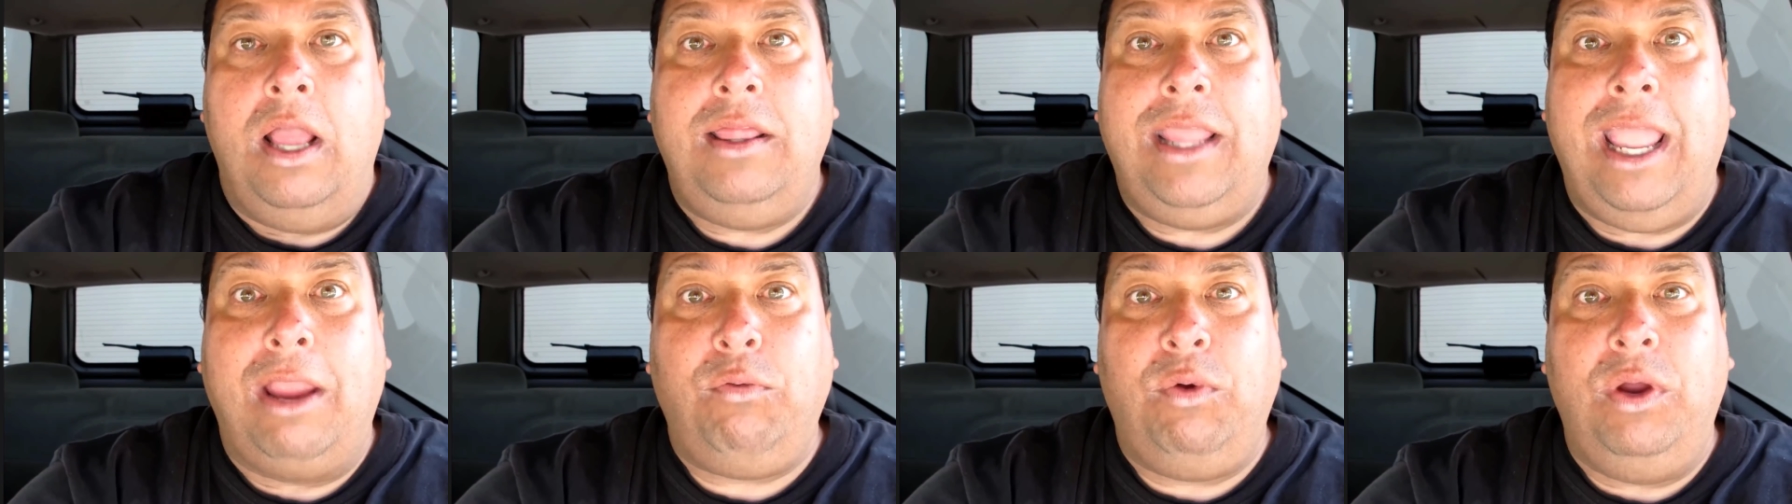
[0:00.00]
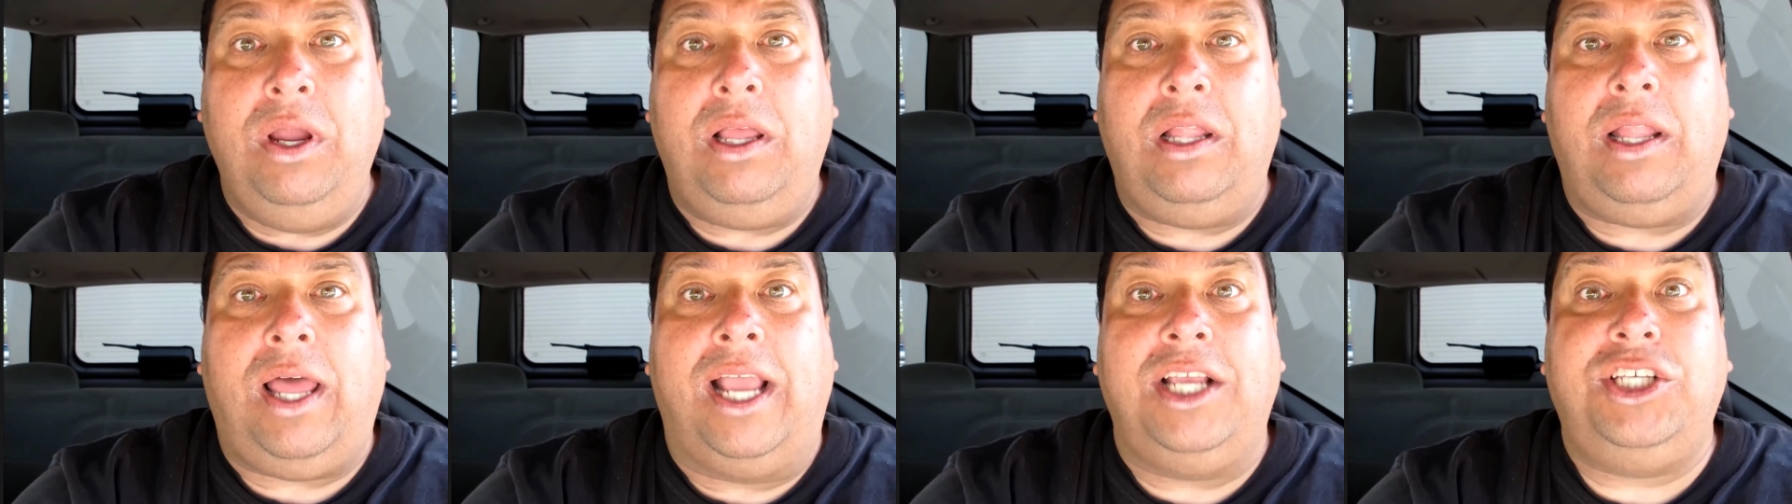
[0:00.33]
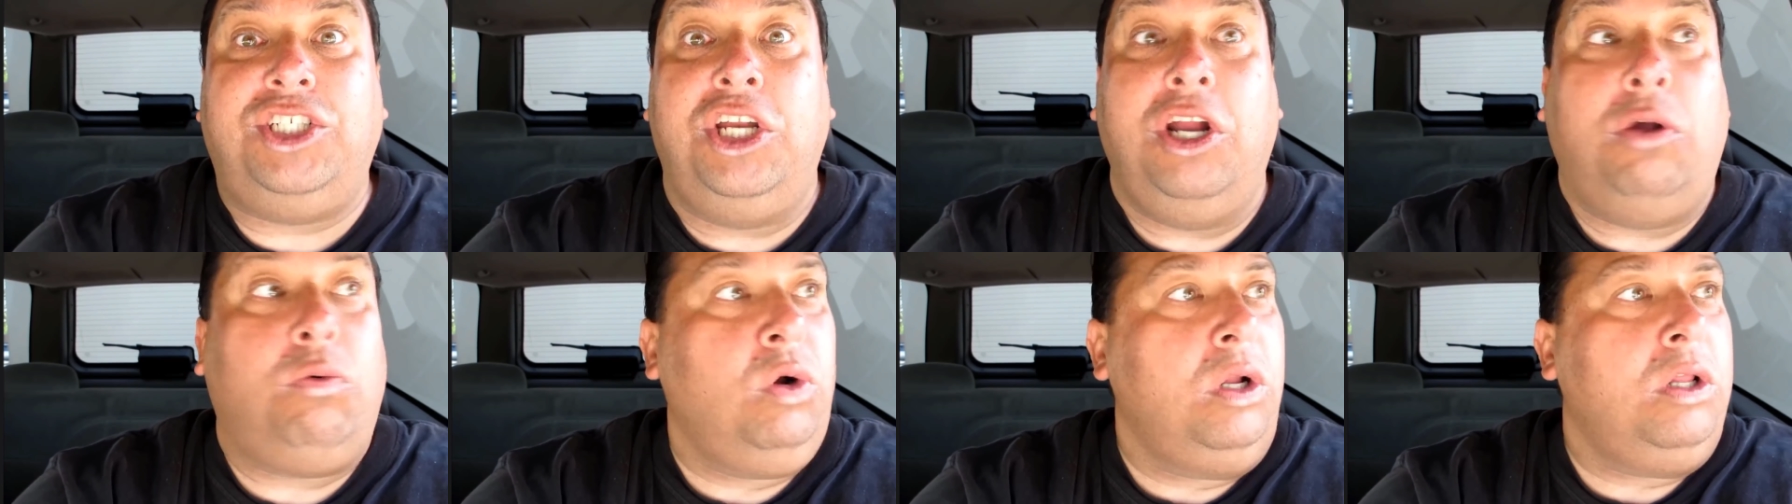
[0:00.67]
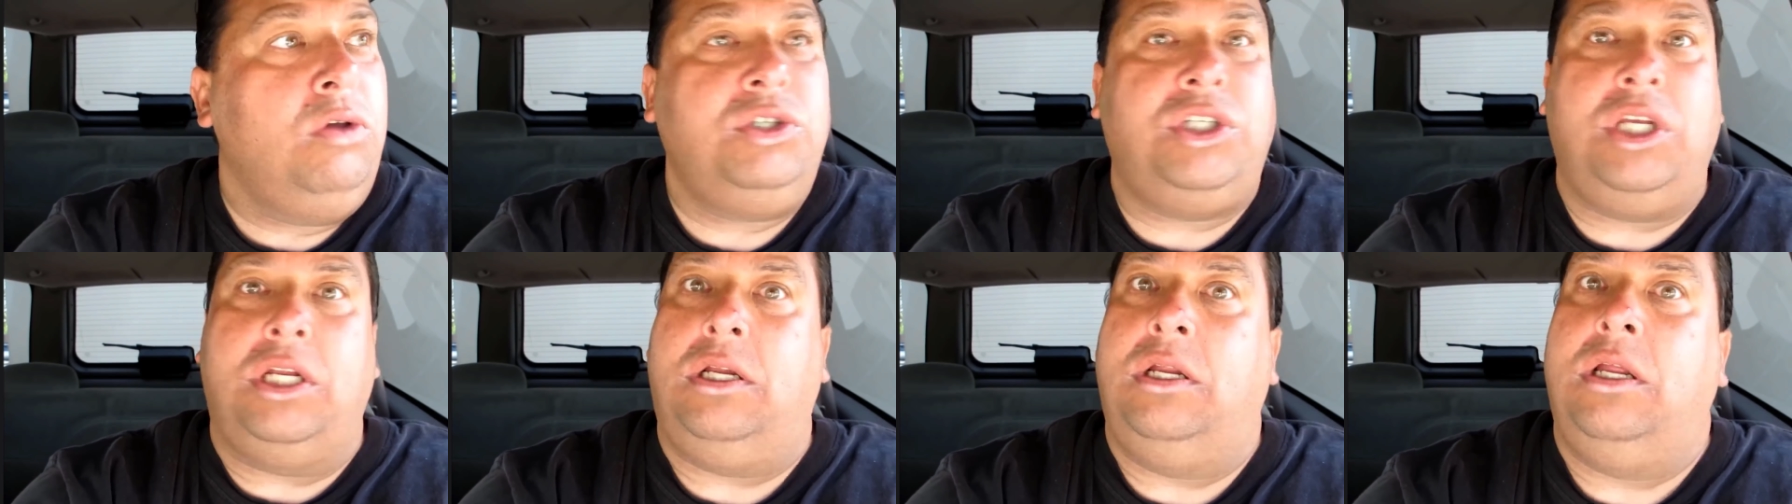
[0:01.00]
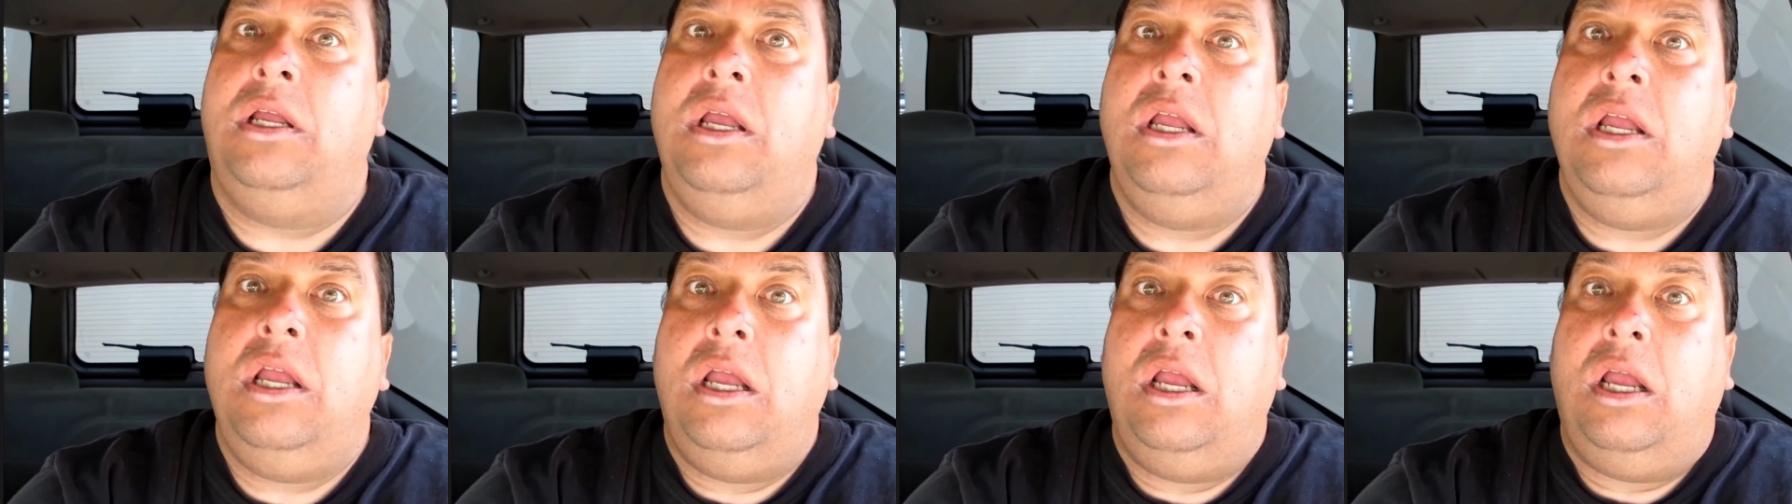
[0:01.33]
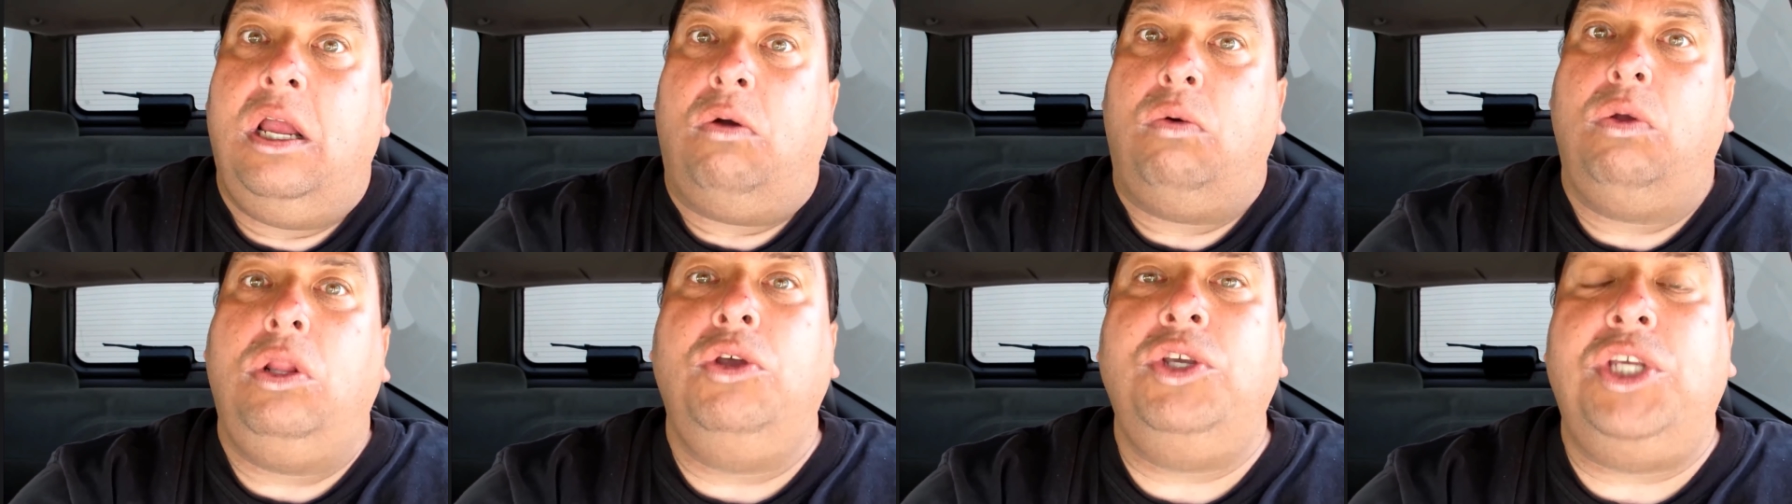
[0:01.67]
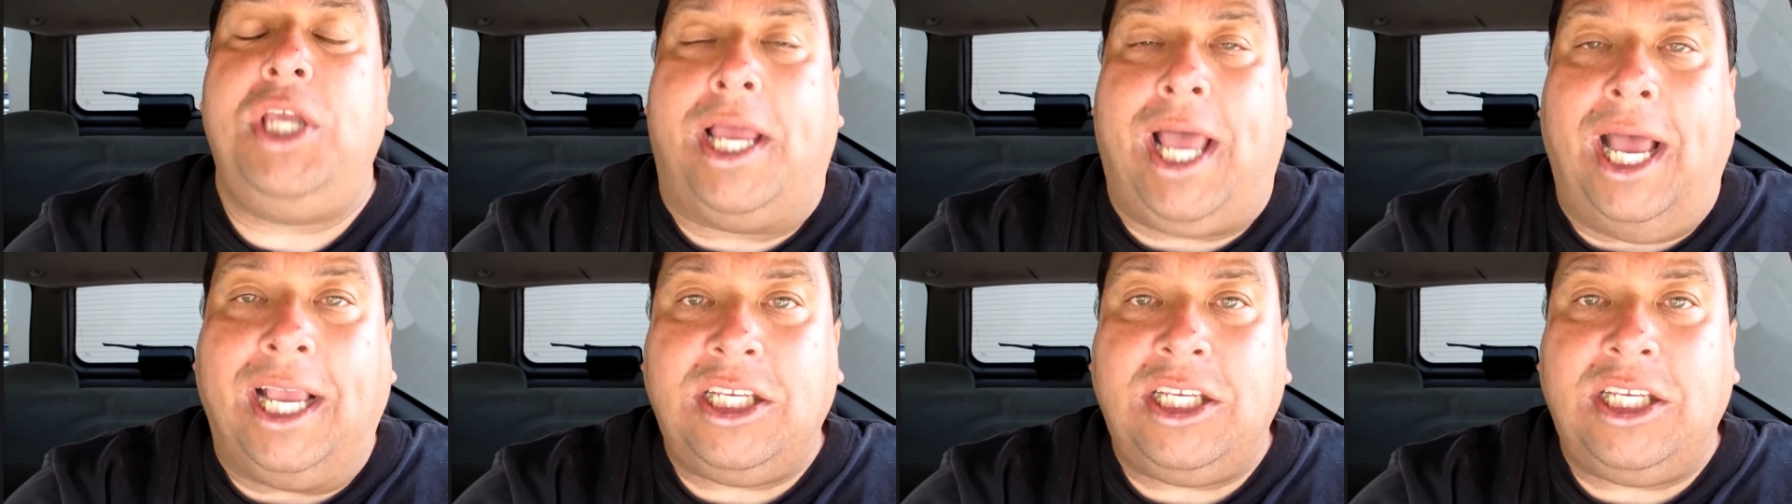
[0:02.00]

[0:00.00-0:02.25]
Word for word: They realized, you know, we're losing, we're losing